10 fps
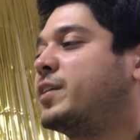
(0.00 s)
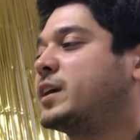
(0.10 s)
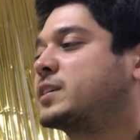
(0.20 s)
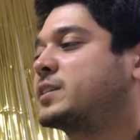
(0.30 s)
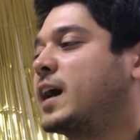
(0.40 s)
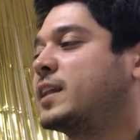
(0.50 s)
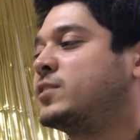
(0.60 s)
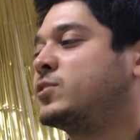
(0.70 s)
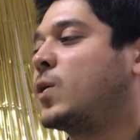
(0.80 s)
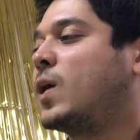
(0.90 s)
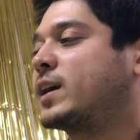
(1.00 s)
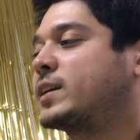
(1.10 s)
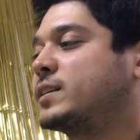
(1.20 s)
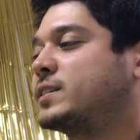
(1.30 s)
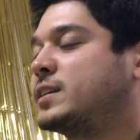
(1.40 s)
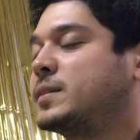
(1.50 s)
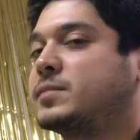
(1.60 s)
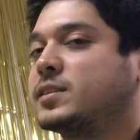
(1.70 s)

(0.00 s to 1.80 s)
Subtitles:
the excited talking seemed